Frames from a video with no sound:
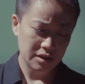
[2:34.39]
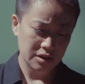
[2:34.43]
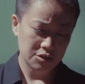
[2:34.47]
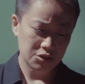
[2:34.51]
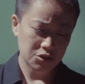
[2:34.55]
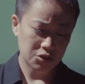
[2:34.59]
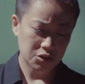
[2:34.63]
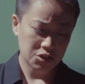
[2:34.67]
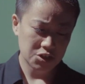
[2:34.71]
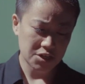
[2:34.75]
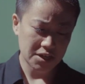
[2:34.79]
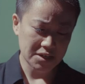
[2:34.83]

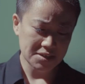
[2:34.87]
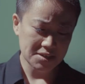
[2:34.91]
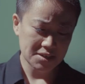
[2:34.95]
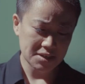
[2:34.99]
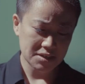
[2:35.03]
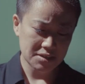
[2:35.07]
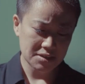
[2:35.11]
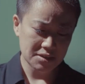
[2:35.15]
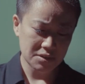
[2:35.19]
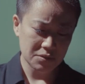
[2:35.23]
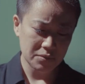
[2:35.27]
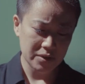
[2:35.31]
George
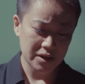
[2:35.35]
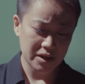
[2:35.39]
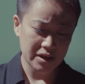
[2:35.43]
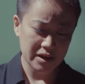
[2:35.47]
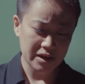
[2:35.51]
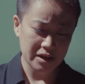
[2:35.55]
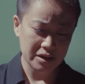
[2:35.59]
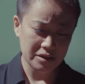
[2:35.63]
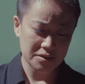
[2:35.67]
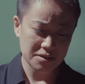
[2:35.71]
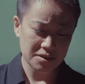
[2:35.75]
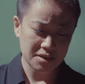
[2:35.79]
exits the
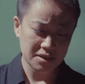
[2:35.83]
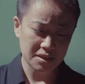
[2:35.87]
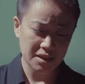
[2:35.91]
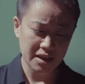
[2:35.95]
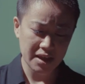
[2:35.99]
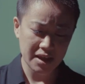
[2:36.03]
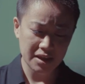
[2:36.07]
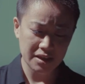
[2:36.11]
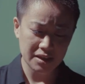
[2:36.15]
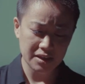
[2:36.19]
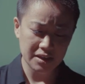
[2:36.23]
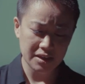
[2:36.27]
warehouse, and
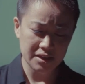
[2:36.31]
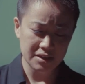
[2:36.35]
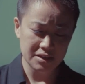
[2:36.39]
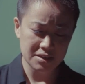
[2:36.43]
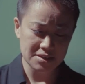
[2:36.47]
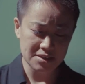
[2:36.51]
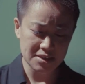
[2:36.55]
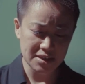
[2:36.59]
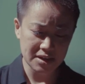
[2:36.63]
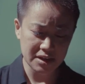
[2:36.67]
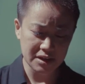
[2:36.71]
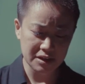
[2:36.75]
the alien
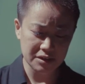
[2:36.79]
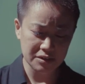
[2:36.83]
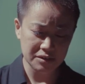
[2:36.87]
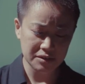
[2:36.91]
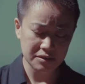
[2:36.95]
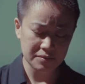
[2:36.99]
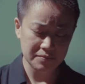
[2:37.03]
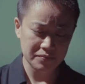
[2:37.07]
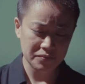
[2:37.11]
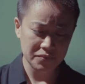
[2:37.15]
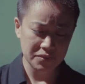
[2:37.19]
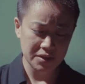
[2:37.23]
is there.
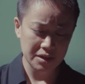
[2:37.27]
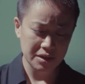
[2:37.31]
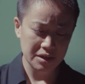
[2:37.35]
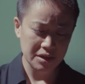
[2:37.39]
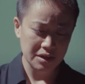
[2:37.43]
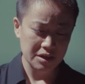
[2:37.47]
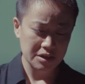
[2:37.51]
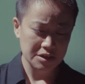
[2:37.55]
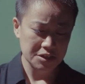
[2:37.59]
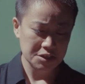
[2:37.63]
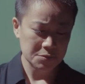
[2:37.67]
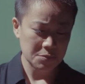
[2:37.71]

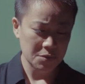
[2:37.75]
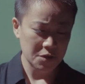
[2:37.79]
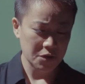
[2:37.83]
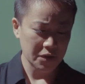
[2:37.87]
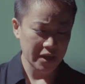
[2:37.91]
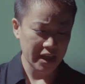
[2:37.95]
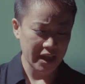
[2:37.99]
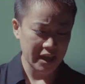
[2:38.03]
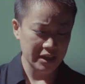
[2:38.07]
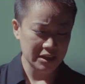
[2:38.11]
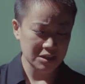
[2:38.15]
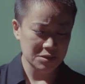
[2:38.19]

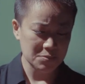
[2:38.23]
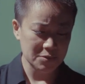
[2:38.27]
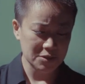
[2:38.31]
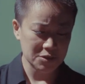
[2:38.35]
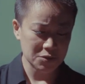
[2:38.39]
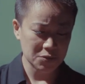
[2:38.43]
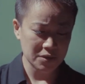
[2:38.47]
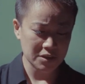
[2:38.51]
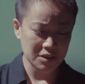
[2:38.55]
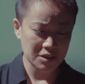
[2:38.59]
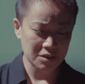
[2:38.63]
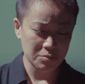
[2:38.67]
Smoke hangs
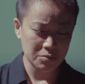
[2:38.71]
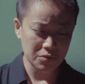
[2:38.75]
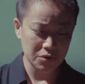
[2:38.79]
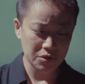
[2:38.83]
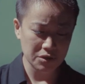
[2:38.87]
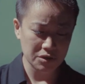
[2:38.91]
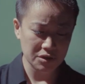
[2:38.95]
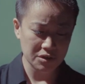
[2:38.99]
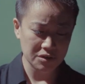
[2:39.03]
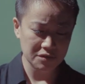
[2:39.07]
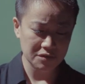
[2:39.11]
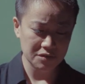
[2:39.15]
between the
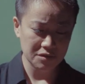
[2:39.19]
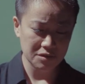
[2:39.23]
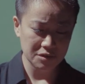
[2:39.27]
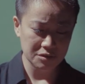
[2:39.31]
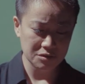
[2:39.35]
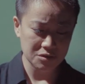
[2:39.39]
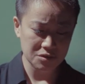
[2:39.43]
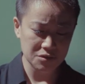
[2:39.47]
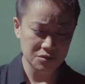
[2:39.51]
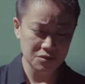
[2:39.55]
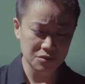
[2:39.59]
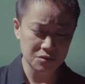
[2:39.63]
border of
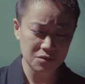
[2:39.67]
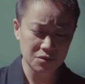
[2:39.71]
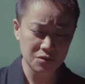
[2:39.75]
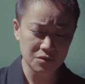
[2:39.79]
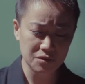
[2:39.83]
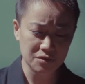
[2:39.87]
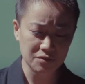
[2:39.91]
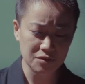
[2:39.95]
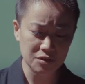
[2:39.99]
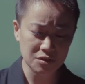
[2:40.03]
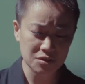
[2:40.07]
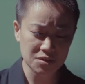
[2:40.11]
their two
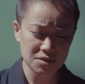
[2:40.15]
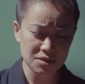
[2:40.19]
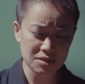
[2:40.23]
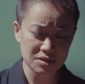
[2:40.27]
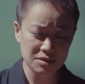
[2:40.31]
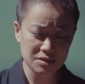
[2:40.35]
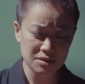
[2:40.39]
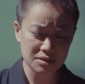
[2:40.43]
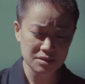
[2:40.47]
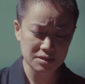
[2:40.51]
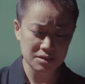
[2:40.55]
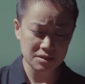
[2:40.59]

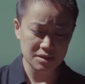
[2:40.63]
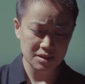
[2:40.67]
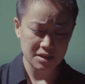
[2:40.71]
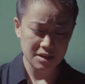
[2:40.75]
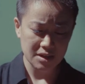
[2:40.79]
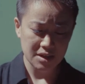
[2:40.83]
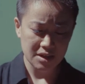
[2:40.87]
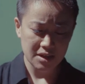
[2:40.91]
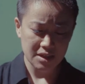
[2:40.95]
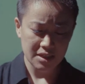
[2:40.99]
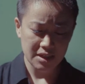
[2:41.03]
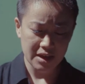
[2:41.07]
universes.
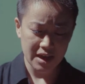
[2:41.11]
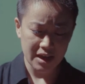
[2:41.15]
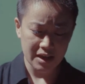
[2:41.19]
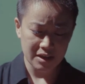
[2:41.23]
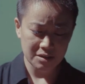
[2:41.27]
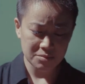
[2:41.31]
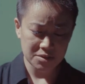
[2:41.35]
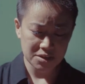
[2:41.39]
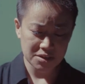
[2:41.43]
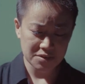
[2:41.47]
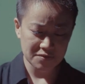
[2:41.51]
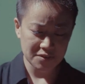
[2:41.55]
The
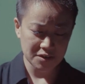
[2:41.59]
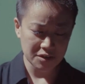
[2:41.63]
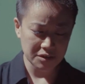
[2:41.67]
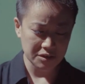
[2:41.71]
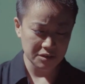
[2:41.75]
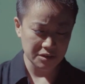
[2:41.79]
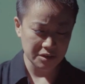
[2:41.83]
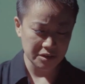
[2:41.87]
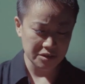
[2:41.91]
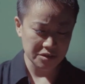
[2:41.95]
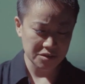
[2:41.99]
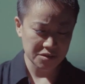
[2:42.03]
atmosphere
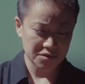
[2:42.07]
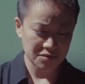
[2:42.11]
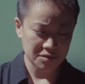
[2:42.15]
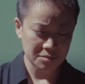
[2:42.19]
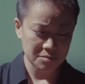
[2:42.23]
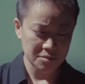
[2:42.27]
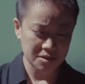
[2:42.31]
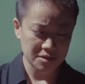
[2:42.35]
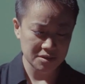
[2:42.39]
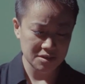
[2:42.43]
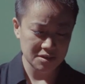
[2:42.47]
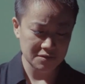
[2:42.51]
glows
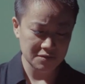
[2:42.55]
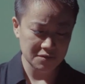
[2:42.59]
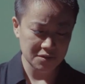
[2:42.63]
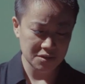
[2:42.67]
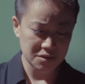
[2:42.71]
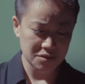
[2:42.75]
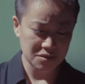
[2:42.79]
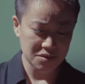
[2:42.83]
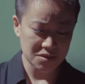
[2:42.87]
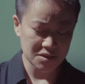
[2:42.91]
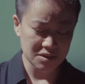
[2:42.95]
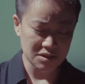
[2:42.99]
from a
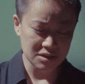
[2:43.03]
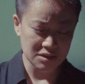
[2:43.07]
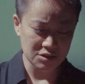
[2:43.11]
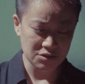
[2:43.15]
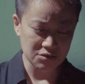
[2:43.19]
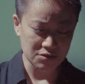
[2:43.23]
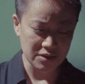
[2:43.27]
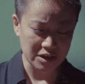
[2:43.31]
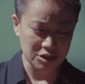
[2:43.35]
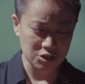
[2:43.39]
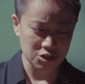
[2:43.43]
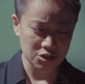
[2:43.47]
diffused and
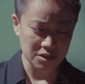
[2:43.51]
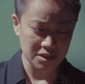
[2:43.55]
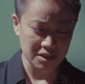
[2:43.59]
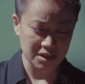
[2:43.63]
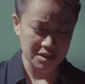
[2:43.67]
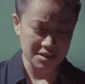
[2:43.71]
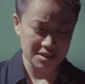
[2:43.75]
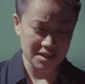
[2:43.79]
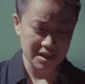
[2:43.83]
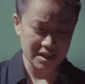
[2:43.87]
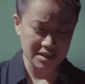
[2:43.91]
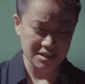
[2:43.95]

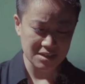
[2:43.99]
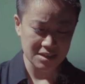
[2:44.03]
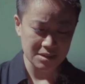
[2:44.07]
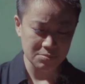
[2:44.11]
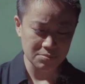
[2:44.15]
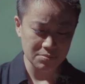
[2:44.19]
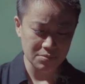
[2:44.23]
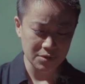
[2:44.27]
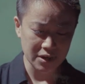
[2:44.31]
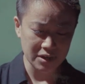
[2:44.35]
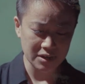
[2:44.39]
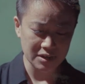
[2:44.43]
directionless hazy
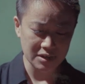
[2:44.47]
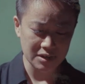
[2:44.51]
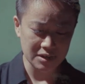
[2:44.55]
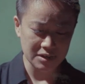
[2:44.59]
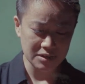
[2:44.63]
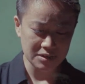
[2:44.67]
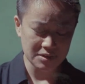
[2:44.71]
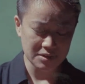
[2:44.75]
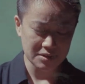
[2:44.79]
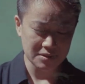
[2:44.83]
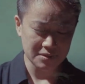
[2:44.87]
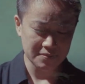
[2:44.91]

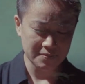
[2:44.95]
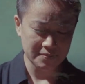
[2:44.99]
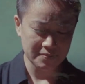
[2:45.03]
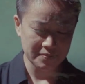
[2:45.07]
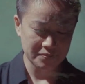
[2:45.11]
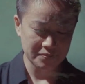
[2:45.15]
brightness.